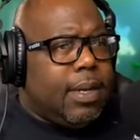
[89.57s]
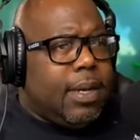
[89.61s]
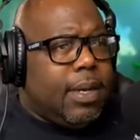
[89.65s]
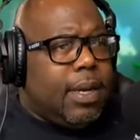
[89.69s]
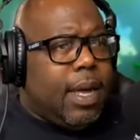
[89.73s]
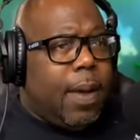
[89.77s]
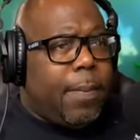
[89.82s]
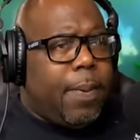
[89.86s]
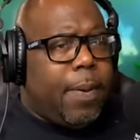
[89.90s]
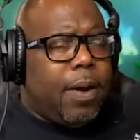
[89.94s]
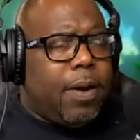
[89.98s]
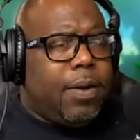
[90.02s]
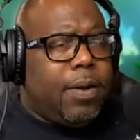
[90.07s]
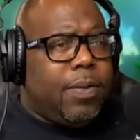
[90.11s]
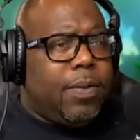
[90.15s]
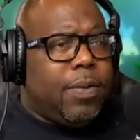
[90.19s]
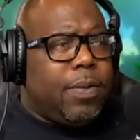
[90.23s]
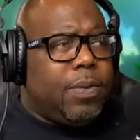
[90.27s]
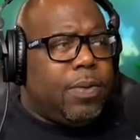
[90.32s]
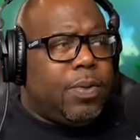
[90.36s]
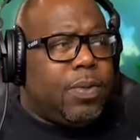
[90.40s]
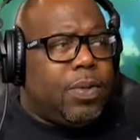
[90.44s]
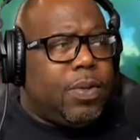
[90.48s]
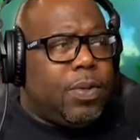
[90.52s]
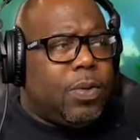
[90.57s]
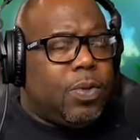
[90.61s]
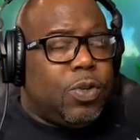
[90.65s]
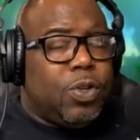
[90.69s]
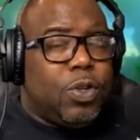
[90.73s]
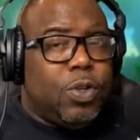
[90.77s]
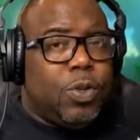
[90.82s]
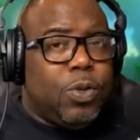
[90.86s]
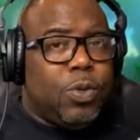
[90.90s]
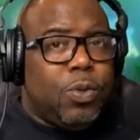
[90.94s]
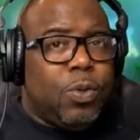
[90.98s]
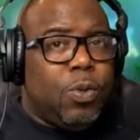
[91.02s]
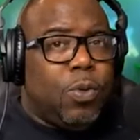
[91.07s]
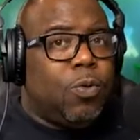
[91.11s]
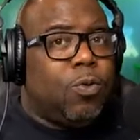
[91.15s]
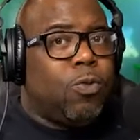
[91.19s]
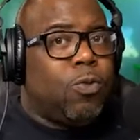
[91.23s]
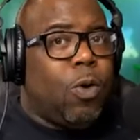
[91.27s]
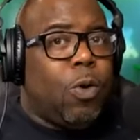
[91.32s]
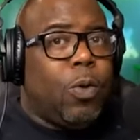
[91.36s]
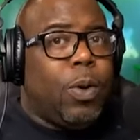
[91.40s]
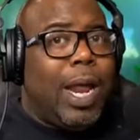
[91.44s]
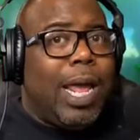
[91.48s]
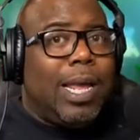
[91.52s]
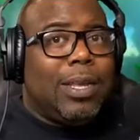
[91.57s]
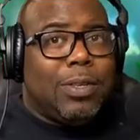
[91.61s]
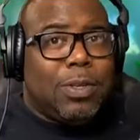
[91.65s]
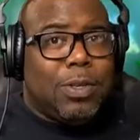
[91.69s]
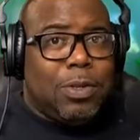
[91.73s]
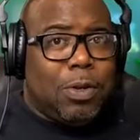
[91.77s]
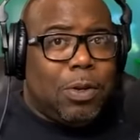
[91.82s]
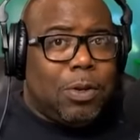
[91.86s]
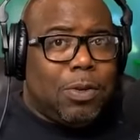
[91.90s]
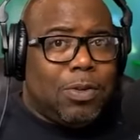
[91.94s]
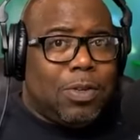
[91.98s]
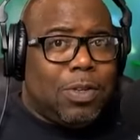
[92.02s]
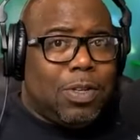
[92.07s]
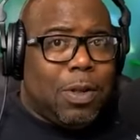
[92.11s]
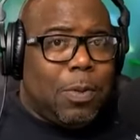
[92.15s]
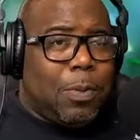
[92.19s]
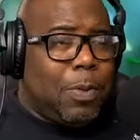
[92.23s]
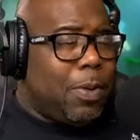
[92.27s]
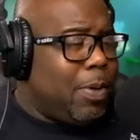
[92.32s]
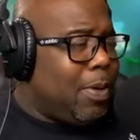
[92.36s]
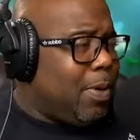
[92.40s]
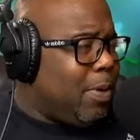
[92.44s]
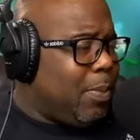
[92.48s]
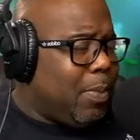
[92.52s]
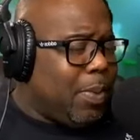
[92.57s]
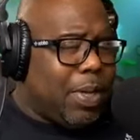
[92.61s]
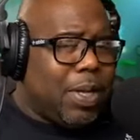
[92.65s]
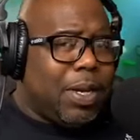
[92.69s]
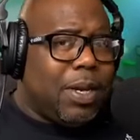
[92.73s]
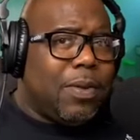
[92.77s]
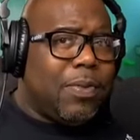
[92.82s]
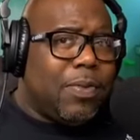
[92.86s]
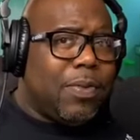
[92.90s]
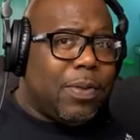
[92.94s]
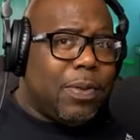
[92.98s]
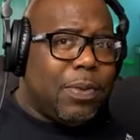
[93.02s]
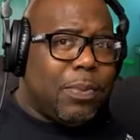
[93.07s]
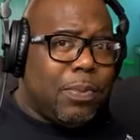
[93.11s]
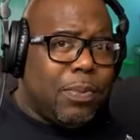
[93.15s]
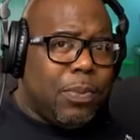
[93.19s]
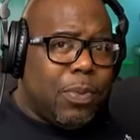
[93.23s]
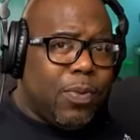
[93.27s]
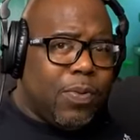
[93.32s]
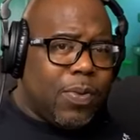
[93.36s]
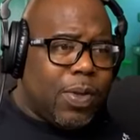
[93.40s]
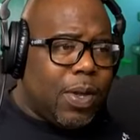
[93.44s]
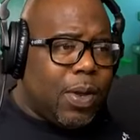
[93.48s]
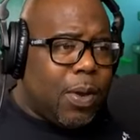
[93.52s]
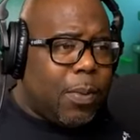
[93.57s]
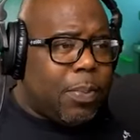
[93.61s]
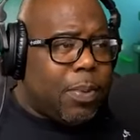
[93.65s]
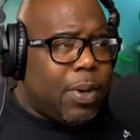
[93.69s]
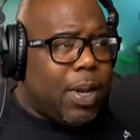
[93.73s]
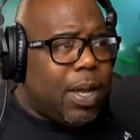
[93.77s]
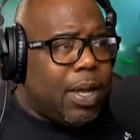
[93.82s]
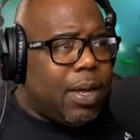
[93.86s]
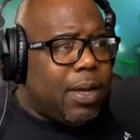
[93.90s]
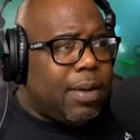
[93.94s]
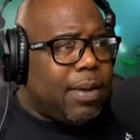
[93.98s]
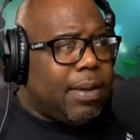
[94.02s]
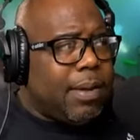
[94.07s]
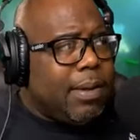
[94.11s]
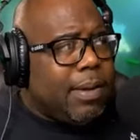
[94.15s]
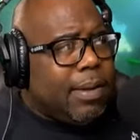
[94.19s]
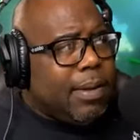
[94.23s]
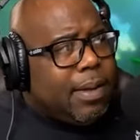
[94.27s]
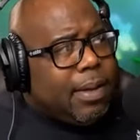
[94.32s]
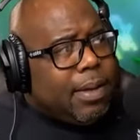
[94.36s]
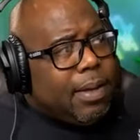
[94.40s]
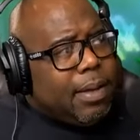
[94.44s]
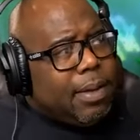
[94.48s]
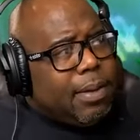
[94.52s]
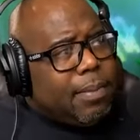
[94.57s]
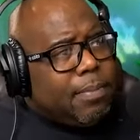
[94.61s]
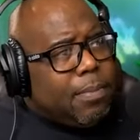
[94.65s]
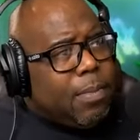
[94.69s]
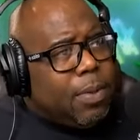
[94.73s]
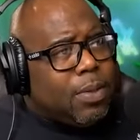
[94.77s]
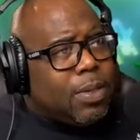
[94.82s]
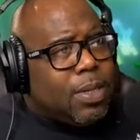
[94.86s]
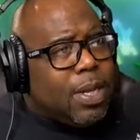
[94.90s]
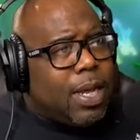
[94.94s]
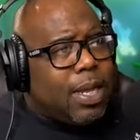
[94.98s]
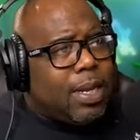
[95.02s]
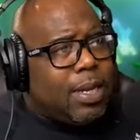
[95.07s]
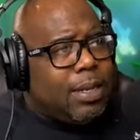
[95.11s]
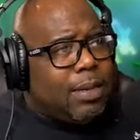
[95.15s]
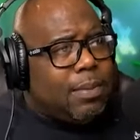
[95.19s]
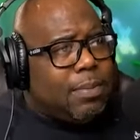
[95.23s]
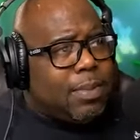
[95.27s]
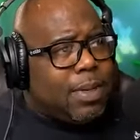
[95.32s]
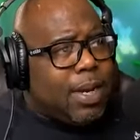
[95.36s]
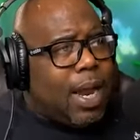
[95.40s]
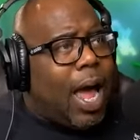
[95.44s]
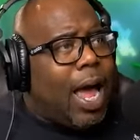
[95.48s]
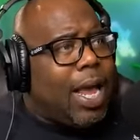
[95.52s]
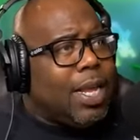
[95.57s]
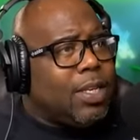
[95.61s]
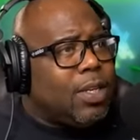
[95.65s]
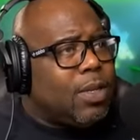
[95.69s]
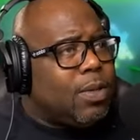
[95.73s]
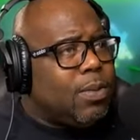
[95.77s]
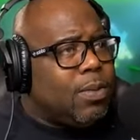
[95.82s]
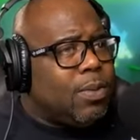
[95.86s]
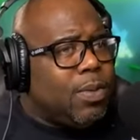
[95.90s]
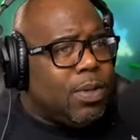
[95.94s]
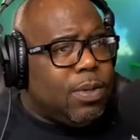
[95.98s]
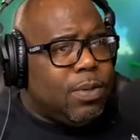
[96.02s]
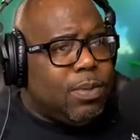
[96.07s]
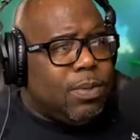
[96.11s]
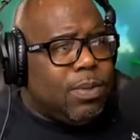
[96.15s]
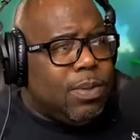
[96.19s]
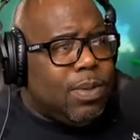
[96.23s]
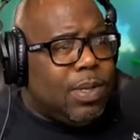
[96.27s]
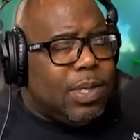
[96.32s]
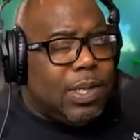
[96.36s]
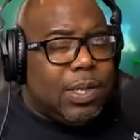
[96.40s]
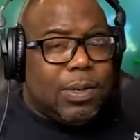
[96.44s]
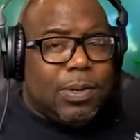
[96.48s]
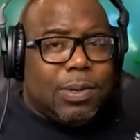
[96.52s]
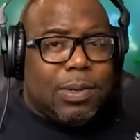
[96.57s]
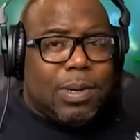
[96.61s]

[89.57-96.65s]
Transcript: apparently those those two grown-ass adults that were in the beginning of the movie are playing most likely with high school students here,